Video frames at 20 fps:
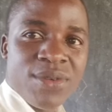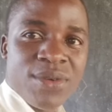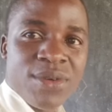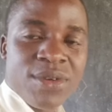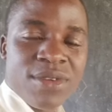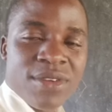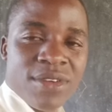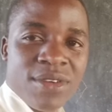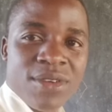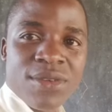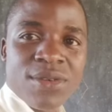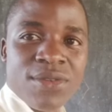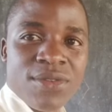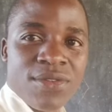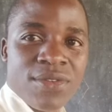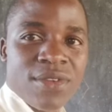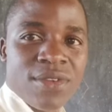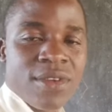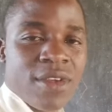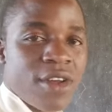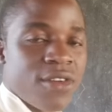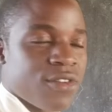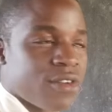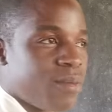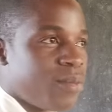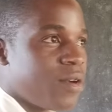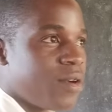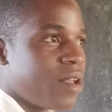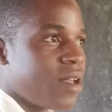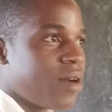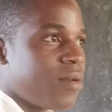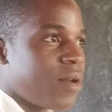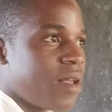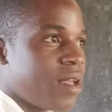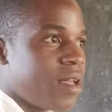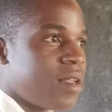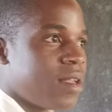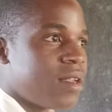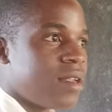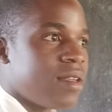to continue from where
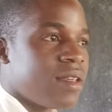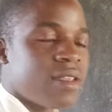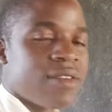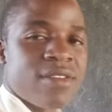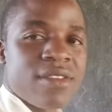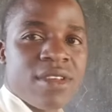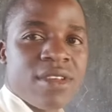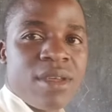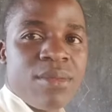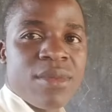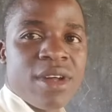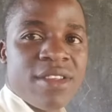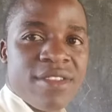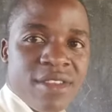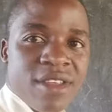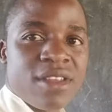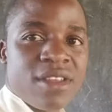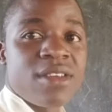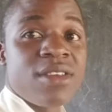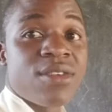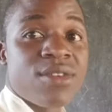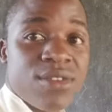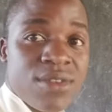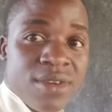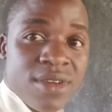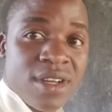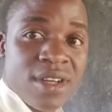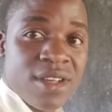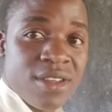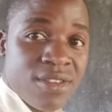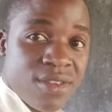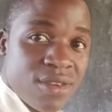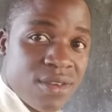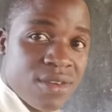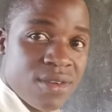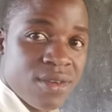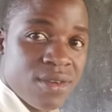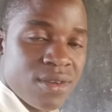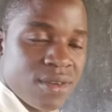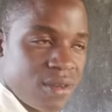we ended last time. As I Nick as
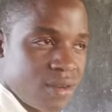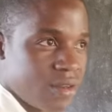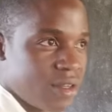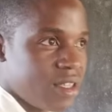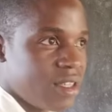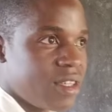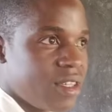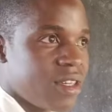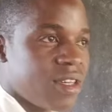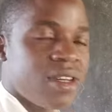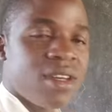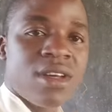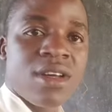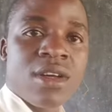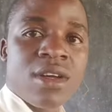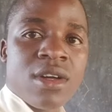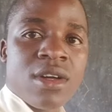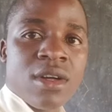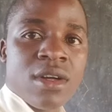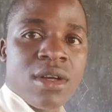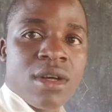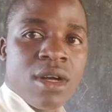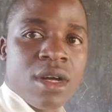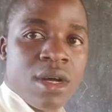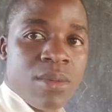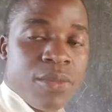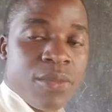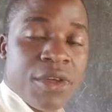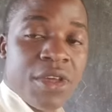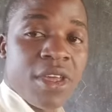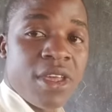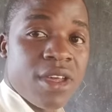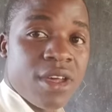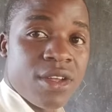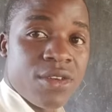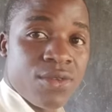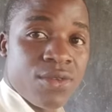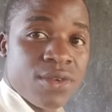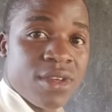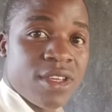usual, your teacher, I'm
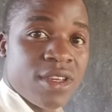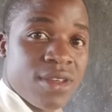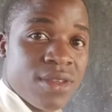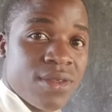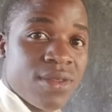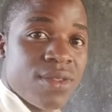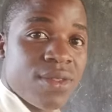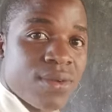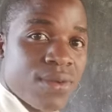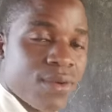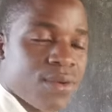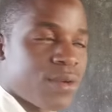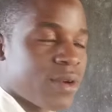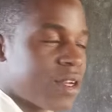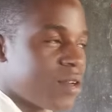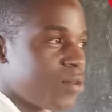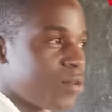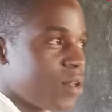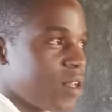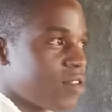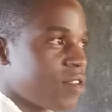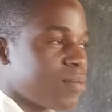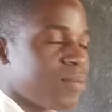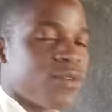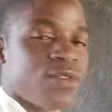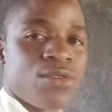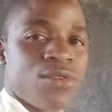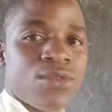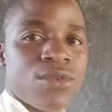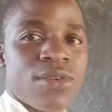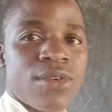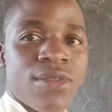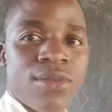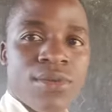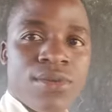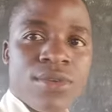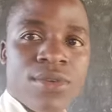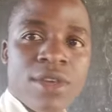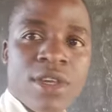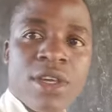here to take you through what we are supposed to go through
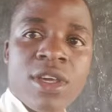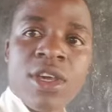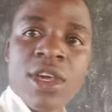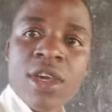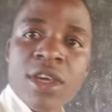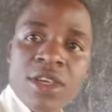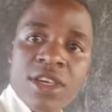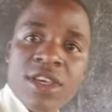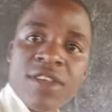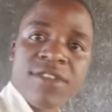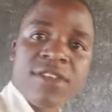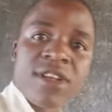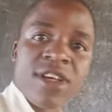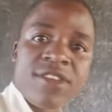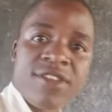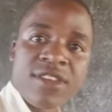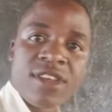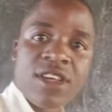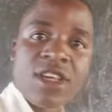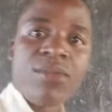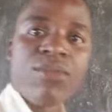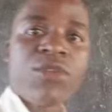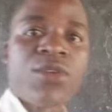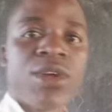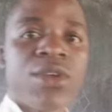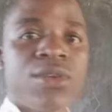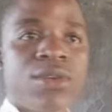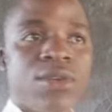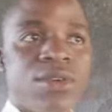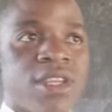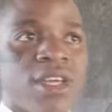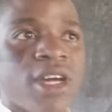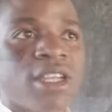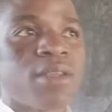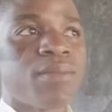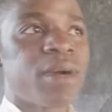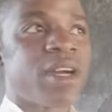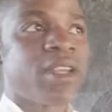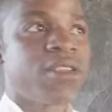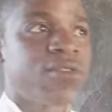today. Yes, last time we looked
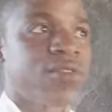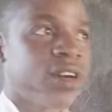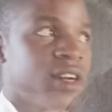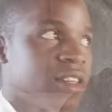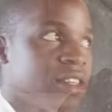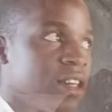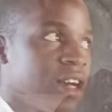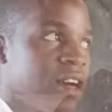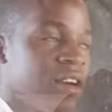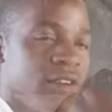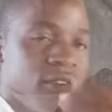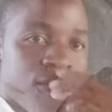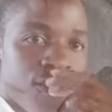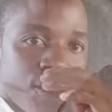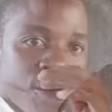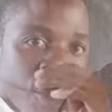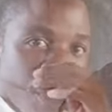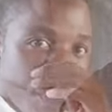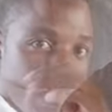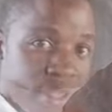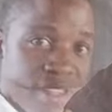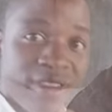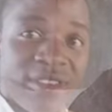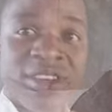at manufacture of soapless